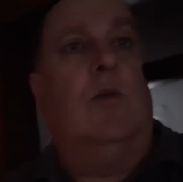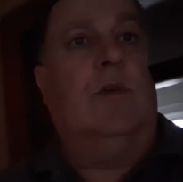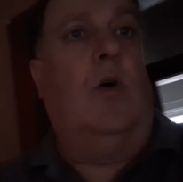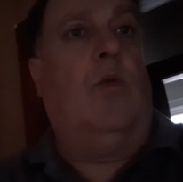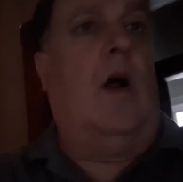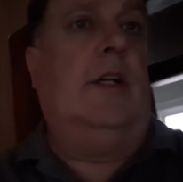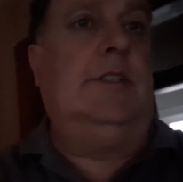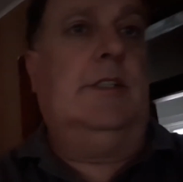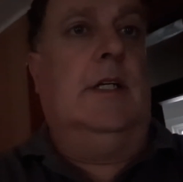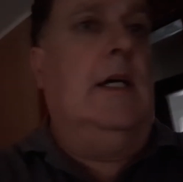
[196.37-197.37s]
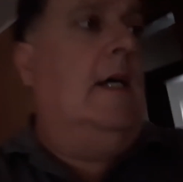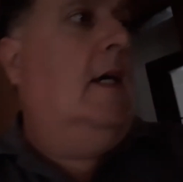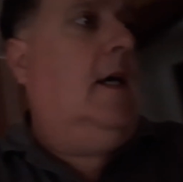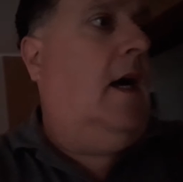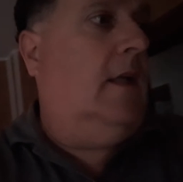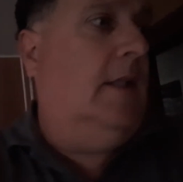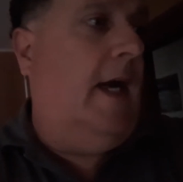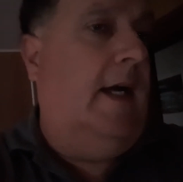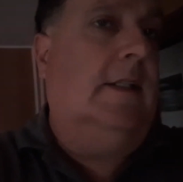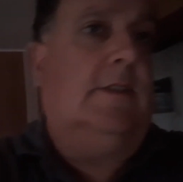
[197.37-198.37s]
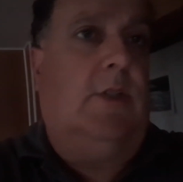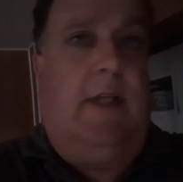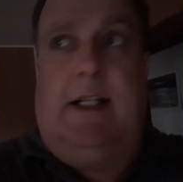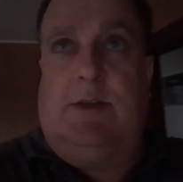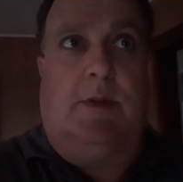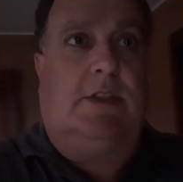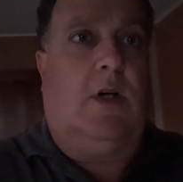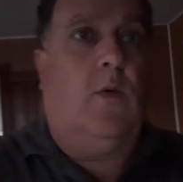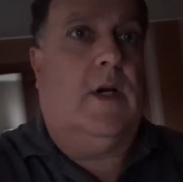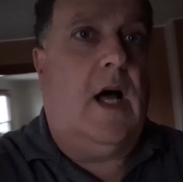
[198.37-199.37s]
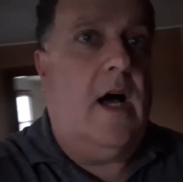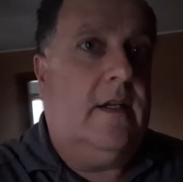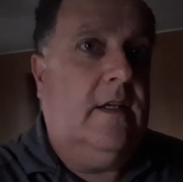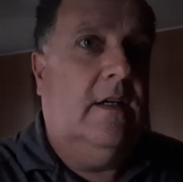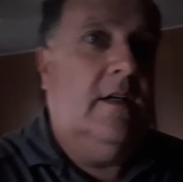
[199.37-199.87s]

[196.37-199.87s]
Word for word: no rush on that. So that's what's going on